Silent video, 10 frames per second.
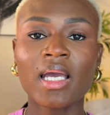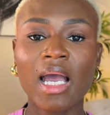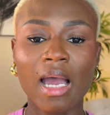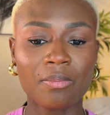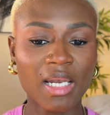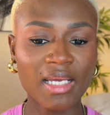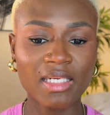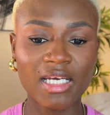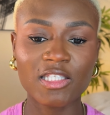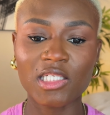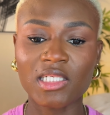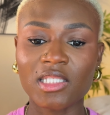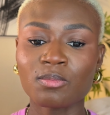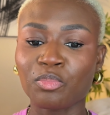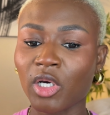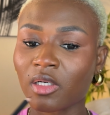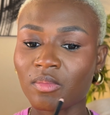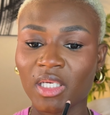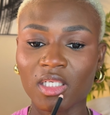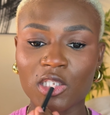Apply that to the bottom
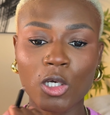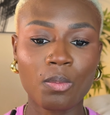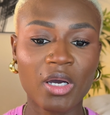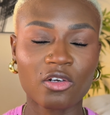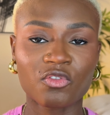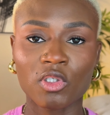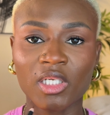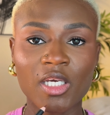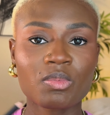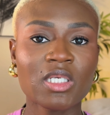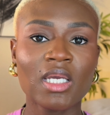and the top part of your lips.